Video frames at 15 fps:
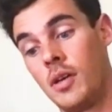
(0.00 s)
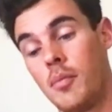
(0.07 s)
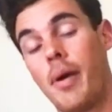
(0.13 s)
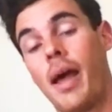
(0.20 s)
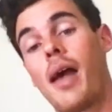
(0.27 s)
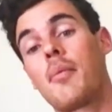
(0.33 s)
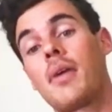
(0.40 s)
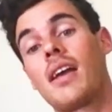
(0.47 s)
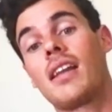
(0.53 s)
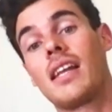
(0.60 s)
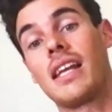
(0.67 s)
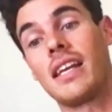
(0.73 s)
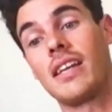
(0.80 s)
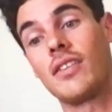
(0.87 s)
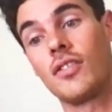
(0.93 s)
Batman
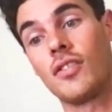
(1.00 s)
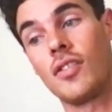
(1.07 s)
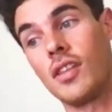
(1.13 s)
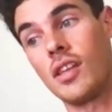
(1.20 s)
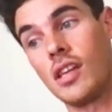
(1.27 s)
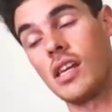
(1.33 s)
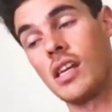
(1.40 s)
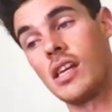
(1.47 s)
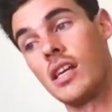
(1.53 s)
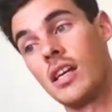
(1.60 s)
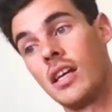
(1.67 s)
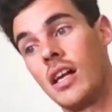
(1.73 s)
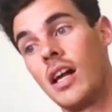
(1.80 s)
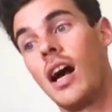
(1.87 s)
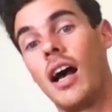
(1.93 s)
is the
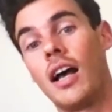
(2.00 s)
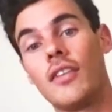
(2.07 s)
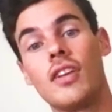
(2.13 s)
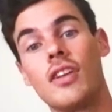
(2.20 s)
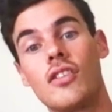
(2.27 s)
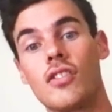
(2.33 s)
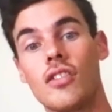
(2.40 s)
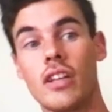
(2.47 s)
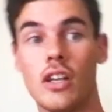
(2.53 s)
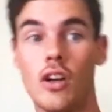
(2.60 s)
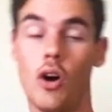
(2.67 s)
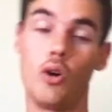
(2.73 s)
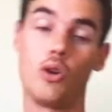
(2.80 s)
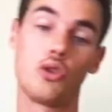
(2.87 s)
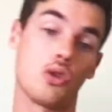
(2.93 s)
essentially
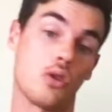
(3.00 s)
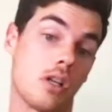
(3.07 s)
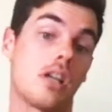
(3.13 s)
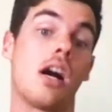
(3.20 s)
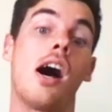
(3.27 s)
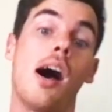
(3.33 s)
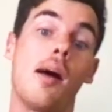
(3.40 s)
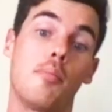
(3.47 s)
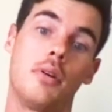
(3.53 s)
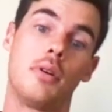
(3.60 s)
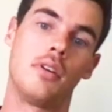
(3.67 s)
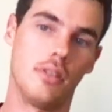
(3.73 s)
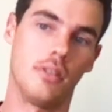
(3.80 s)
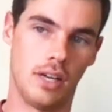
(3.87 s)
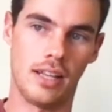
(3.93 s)
ultra cop,
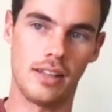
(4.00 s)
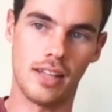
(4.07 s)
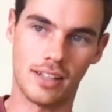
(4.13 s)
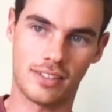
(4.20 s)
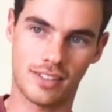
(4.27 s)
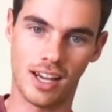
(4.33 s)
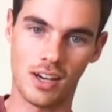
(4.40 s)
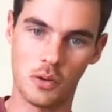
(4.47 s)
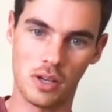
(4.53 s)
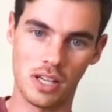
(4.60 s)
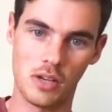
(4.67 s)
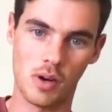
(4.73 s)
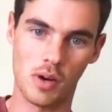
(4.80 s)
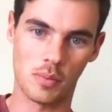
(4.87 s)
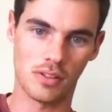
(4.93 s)
right? That's kind of what
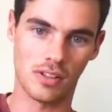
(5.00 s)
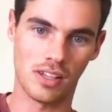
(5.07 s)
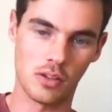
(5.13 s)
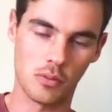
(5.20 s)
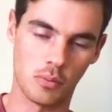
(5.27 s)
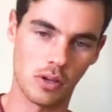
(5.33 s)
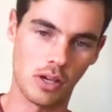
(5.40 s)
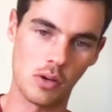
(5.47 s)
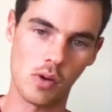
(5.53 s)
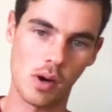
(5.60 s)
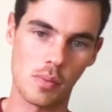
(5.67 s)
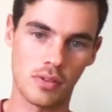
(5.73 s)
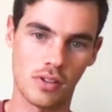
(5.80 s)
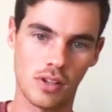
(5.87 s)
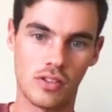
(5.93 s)
he represents. He
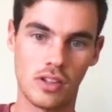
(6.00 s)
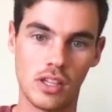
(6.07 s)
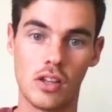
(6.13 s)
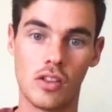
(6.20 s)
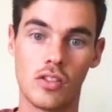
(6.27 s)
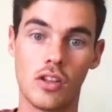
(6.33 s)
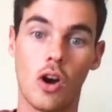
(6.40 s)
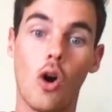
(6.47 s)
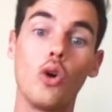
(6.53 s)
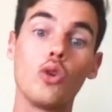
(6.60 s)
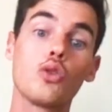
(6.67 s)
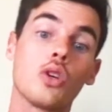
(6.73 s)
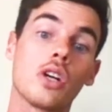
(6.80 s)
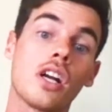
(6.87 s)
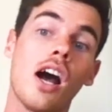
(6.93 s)
represents the
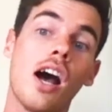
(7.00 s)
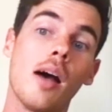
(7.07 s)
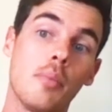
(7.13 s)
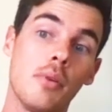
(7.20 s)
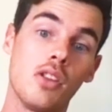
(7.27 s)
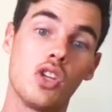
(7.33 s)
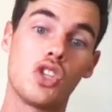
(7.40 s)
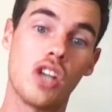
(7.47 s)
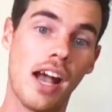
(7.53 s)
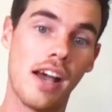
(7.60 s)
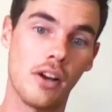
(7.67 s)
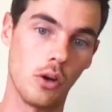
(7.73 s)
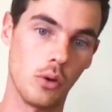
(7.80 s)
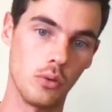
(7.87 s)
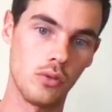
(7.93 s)
ultra cop in the
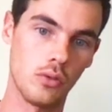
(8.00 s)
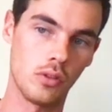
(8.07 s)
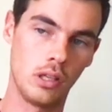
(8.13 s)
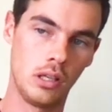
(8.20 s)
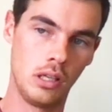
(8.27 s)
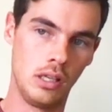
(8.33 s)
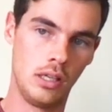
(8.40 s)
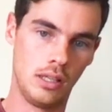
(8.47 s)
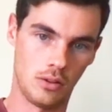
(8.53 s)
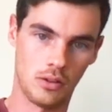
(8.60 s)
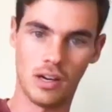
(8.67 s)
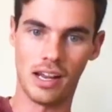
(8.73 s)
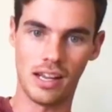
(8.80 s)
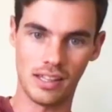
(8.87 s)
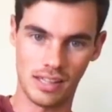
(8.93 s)
shadows,
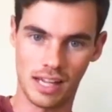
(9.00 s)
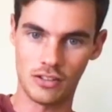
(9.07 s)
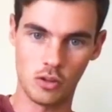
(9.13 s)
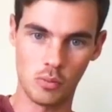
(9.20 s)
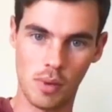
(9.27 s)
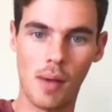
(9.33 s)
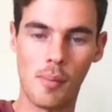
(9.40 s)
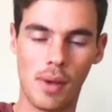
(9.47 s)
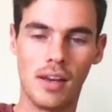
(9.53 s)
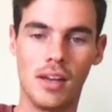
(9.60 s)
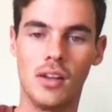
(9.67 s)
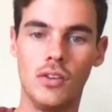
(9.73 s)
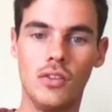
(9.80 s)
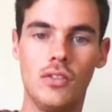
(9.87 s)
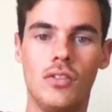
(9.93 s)
right? That's who Batman
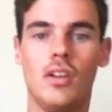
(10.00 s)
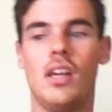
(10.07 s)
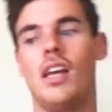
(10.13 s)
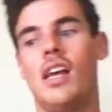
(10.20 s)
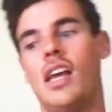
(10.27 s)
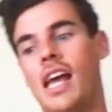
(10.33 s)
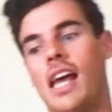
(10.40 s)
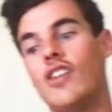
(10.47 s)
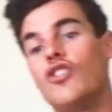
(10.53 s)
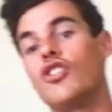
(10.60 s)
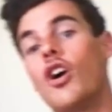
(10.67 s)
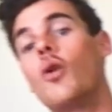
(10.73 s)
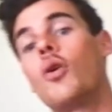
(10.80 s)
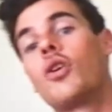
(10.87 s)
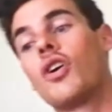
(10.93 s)
is. And
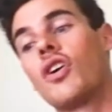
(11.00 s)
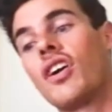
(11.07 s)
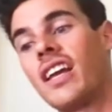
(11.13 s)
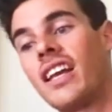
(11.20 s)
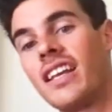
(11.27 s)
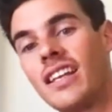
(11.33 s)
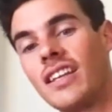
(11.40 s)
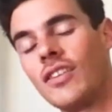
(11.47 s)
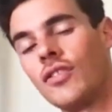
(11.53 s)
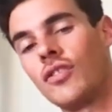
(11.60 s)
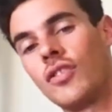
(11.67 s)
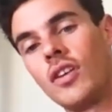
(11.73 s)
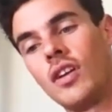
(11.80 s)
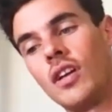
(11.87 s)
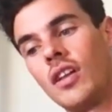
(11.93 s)
Joker
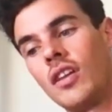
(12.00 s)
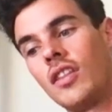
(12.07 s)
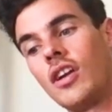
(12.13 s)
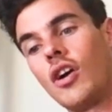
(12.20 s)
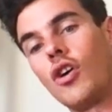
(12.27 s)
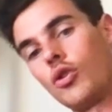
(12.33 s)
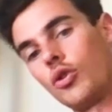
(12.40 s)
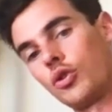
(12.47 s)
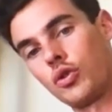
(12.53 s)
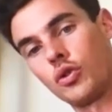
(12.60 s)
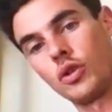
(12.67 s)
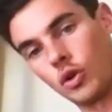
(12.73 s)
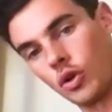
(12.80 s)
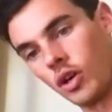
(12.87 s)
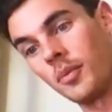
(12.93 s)
is the
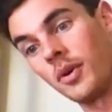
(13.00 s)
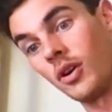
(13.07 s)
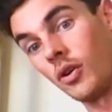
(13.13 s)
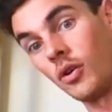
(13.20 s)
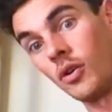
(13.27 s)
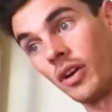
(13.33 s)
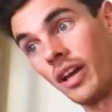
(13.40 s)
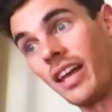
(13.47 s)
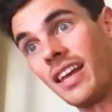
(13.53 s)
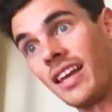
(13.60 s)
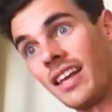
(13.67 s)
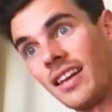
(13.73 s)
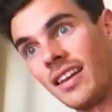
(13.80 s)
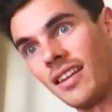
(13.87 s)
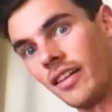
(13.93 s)
ultra criminal
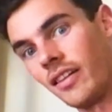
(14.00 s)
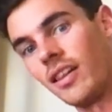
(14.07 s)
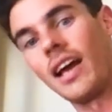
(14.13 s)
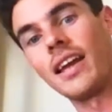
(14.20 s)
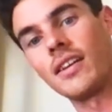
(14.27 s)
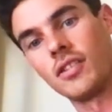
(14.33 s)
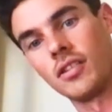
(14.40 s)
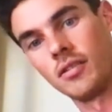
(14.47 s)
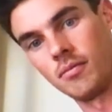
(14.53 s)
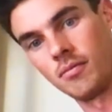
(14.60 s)
in the light,